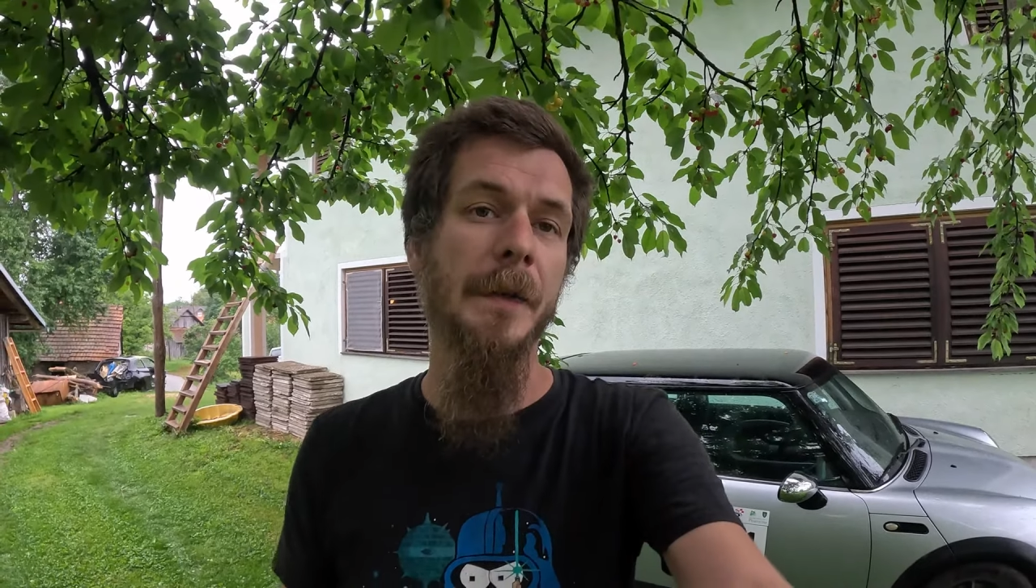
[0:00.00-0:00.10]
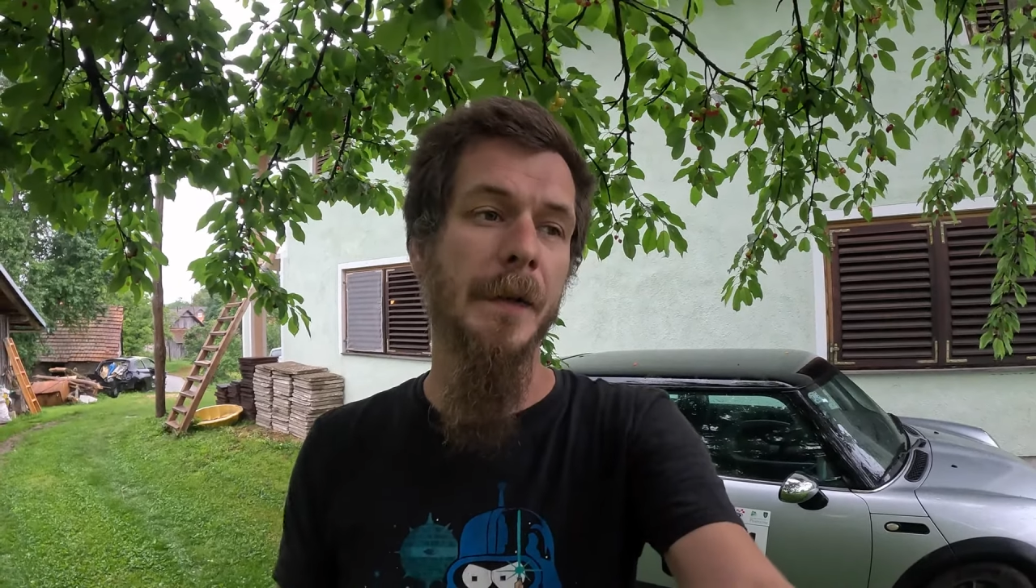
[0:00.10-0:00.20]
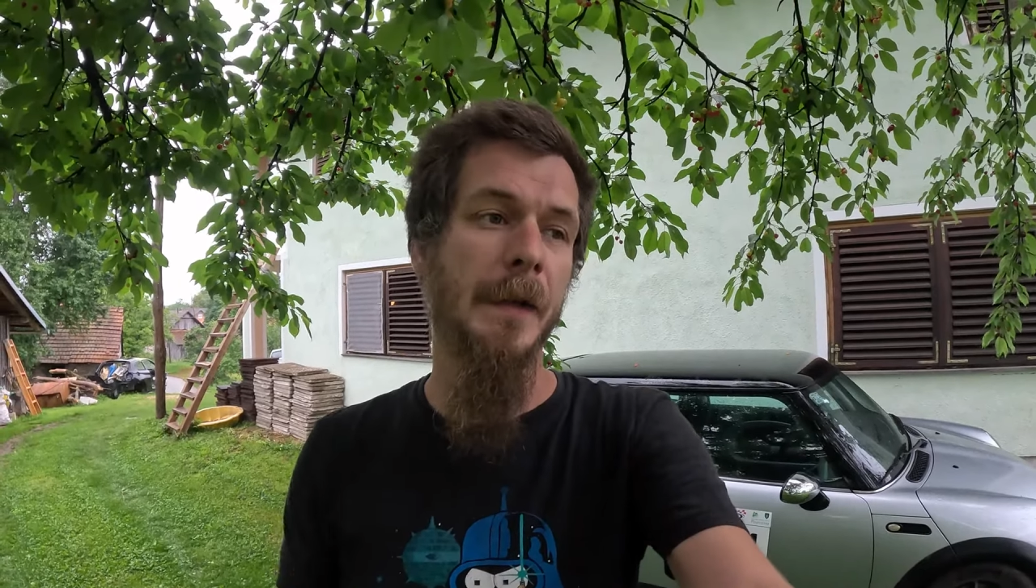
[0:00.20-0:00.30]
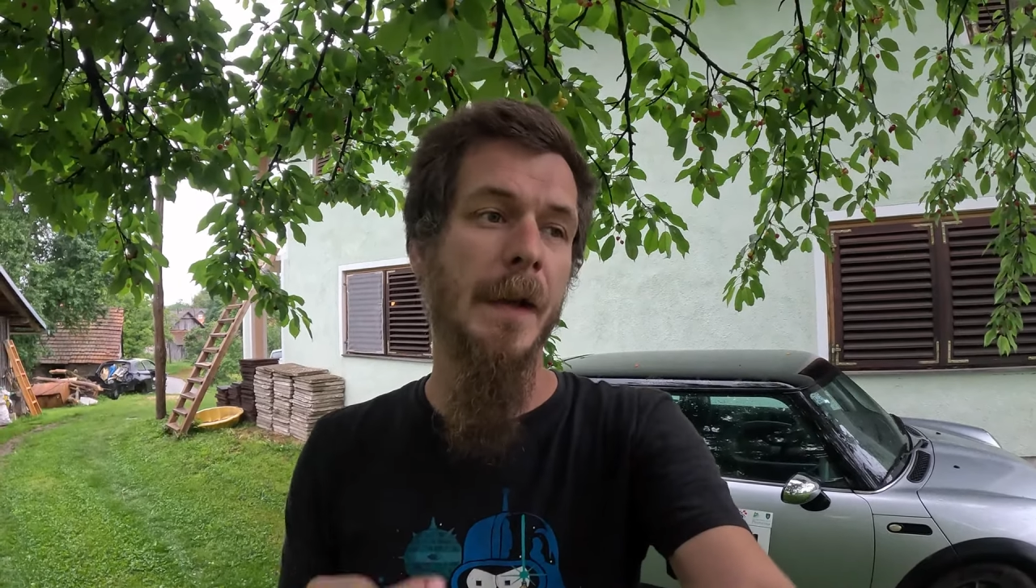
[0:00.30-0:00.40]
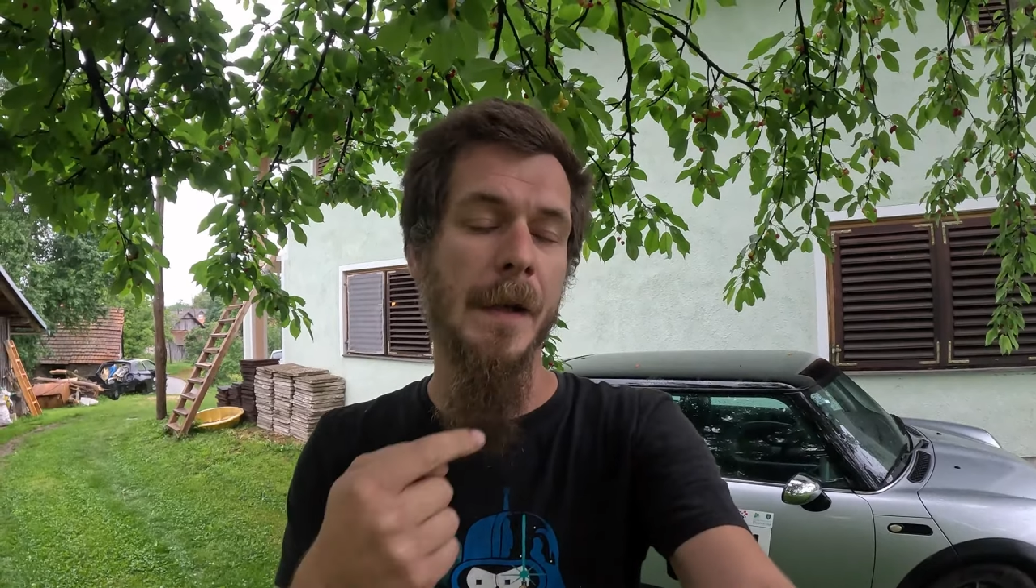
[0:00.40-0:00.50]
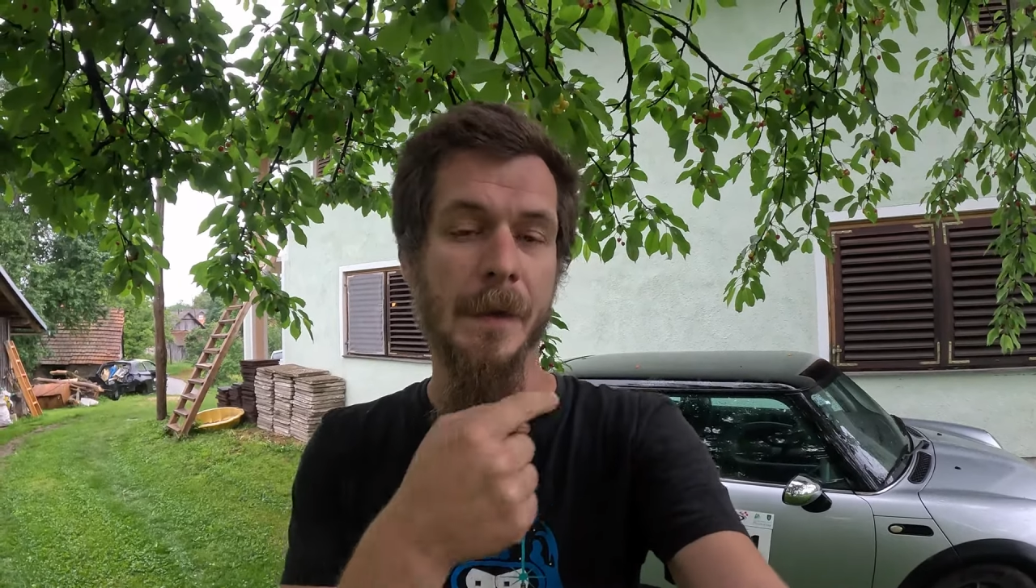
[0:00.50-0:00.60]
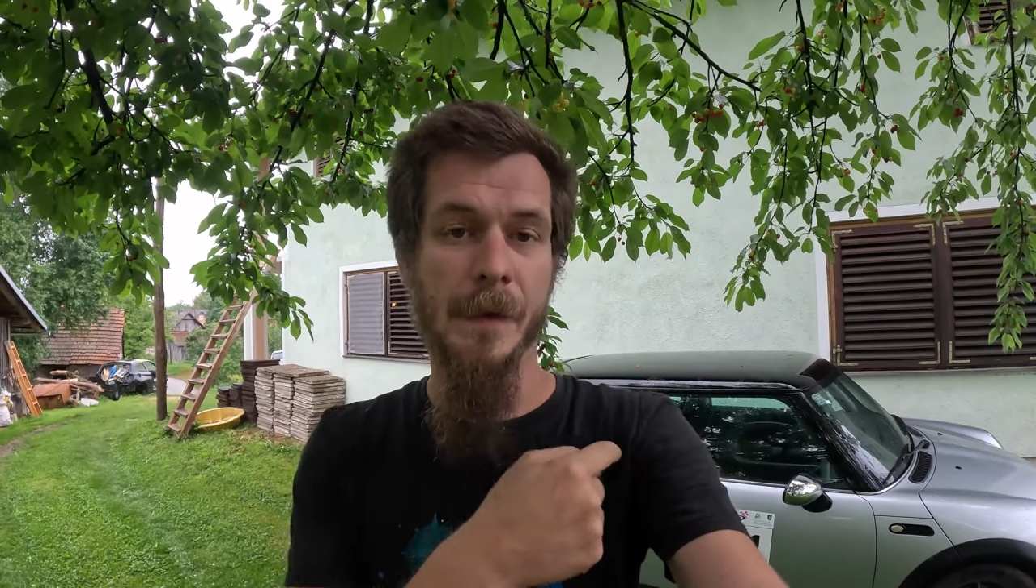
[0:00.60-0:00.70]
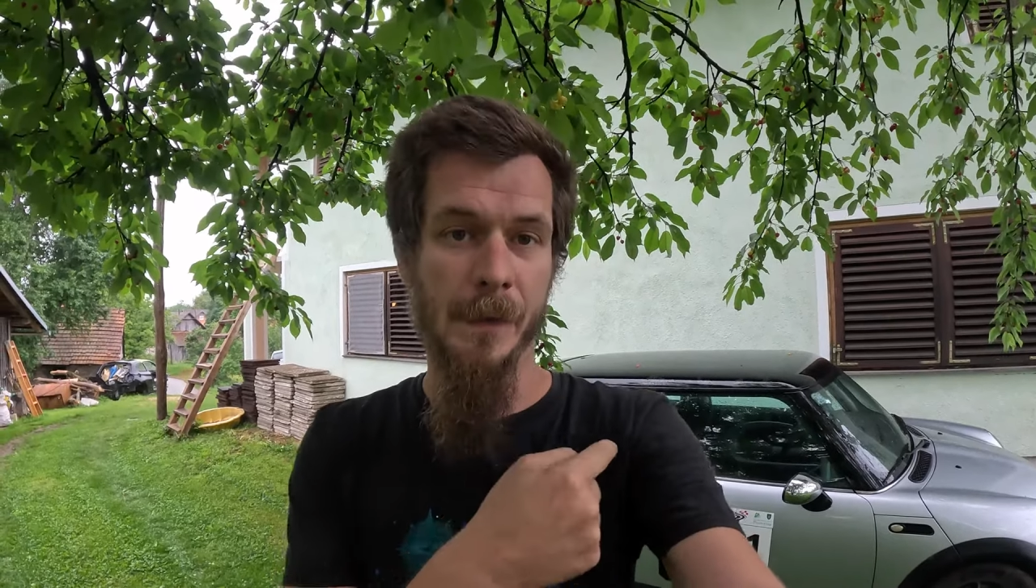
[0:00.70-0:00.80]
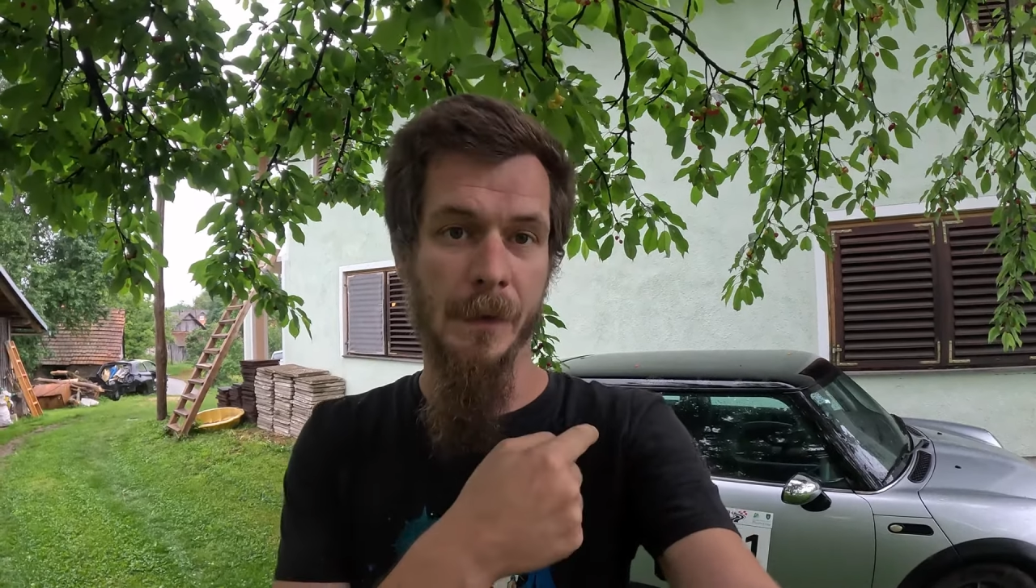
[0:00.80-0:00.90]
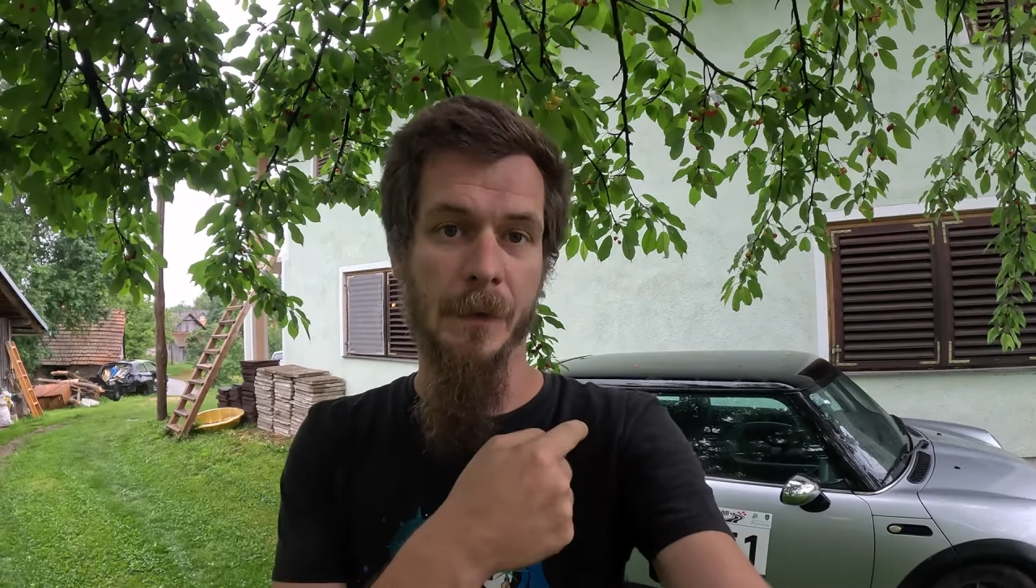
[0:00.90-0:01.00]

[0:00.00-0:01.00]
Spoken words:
enter the AX